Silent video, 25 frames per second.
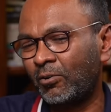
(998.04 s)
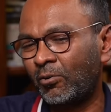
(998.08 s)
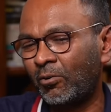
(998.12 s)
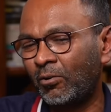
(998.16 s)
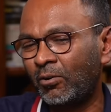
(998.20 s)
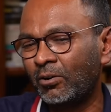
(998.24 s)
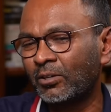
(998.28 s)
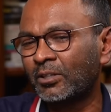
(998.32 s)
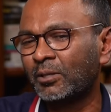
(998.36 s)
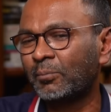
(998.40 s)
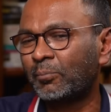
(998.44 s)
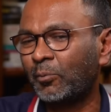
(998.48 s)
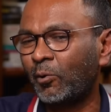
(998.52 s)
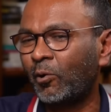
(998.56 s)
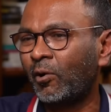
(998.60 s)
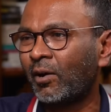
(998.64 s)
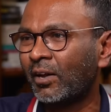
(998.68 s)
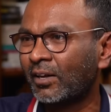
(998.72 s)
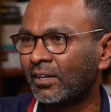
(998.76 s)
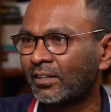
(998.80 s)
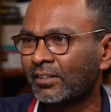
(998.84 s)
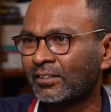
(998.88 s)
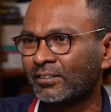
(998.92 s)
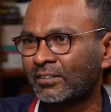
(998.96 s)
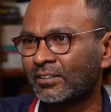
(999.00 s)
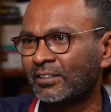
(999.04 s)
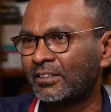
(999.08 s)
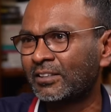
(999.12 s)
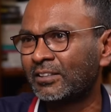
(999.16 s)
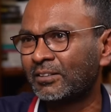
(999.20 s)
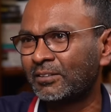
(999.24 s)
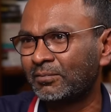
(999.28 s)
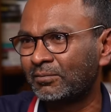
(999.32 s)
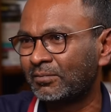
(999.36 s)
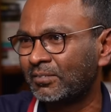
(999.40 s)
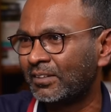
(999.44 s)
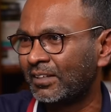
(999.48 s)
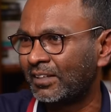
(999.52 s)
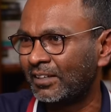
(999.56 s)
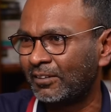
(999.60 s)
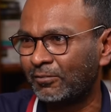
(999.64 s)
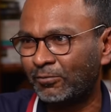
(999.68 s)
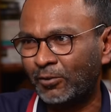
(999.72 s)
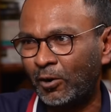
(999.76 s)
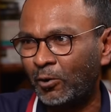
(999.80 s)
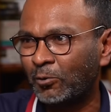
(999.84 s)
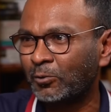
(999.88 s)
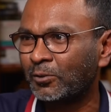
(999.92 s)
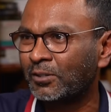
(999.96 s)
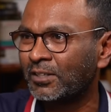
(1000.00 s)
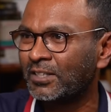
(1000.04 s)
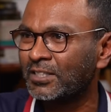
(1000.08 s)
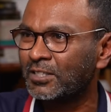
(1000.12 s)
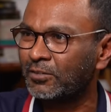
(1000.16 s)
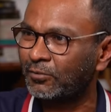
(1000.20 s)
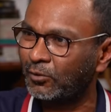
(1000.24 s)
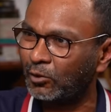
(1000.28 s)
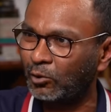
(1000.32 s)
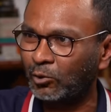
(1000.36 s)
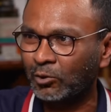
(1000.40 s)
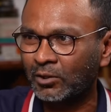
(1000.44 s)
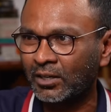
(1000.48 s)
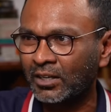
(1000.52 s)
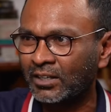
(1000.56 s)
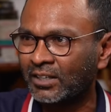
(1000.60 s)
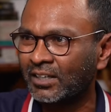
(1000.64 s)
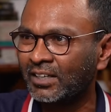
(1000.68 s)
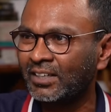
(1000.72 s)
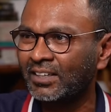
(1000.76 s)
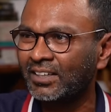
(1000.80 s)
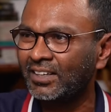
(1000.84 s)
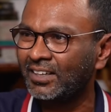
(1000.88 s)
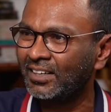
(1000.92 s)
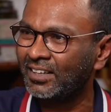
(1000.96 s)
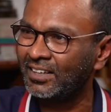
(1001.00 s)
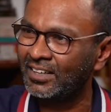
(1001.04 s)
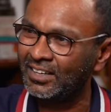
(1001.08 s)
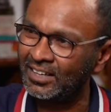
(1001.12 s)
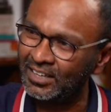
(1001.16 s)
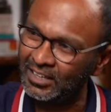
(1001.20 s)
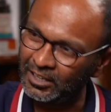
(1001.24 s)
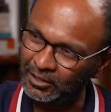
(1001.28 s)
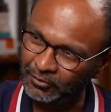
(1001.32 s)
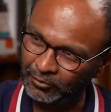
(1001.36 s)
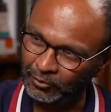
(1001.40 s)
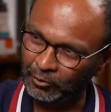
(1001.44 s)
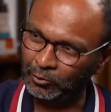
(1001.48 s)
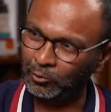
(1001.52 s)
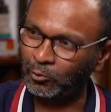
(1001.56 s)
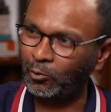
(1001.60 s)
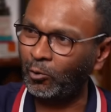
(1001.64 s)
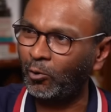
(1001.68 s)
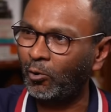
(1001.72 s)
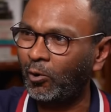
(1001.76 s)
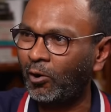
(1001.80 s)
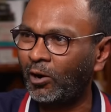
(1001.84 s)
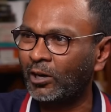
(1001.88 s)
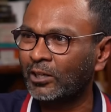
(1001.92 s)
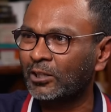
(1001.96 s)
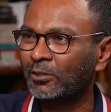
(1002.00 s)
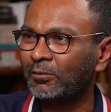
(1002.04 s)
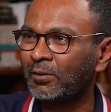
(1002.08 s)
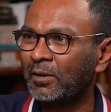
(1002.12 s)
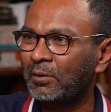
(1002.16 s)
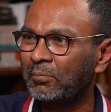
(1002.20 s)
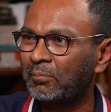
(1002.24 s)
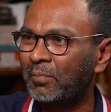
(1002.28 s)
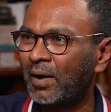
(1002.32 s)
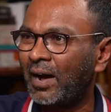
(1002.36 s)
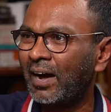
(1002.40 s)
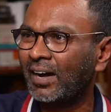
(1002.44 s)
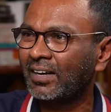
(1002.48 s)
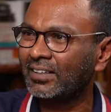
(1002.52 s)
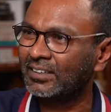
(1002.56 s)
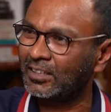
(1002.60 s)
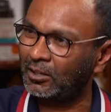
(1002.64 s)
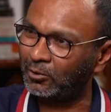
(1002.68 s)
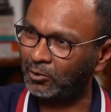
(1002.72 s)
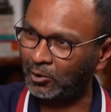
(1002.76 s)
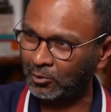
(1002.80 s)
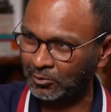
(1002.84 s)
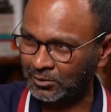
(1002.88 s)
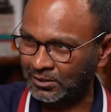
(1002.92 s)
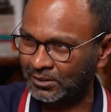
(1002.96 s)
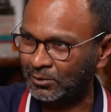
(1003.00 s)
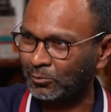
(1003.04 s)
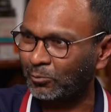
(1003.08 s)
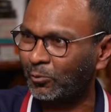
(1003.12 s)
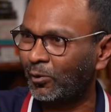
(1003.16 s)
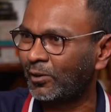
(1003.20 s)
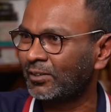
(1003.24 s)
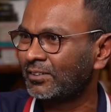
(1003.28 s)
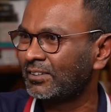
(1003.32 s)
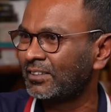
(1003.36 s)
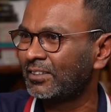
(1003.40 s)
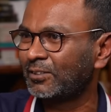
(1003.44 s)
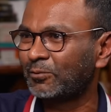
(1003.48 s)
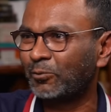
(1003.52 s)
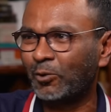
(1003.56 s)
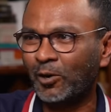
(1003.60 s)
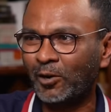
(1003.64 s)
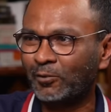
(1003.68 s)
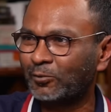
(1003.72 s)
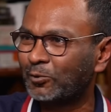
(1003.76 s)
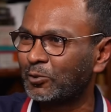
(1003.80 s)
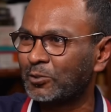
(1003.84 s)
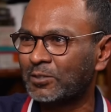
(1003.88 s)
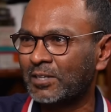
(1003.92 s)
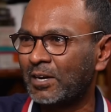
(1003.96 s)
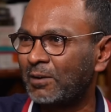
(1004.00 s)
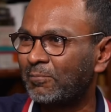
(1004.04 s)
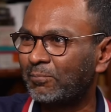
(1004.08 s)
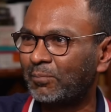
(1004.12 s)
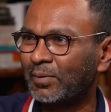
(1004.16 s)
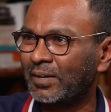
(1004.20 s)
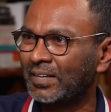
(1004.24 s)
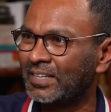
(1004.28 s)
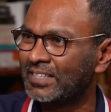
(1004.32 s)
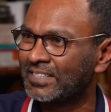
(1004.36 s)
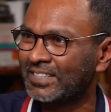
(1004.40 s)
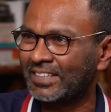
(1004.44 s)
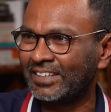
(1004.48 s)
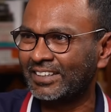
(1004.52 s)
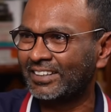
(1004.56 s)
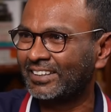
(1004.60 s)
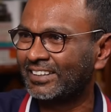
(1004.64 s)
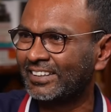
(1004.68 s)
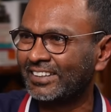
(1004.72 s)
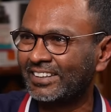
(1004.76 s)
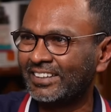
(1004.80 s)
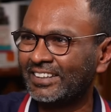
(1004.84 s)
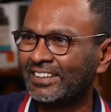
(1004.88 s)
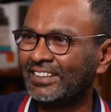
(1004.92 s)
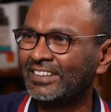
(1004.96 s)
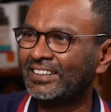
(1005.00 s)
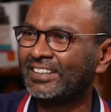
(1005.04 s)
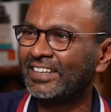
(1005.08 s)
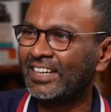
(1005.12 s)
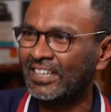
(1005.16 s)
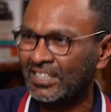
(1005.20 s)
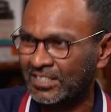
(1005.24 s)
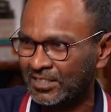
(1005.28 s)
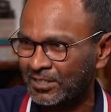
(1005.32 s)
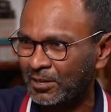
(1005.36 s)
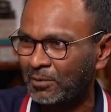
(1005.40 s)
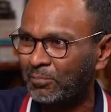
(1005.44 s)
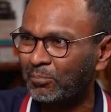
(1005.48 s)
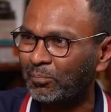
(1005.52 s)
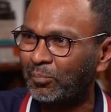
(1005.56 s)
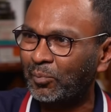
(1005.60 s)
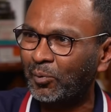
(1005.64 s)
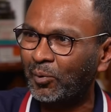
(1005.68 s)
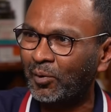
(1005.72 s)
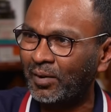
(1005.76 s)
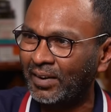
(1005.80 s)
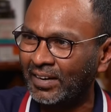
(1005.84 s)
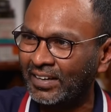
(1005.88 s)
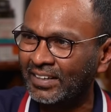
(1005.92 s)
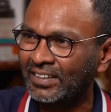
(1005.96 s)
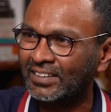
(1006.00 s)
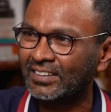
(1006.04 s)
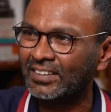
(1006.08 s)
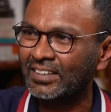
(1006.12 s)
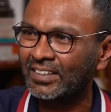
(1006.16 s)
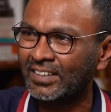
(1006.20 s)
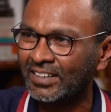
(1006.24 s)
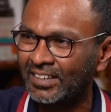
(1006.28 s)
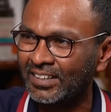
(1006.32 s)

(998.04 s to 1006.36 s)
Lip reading: all the product founders, if you look at it, if you go all the way back, they would have worked in one of those companies at some point.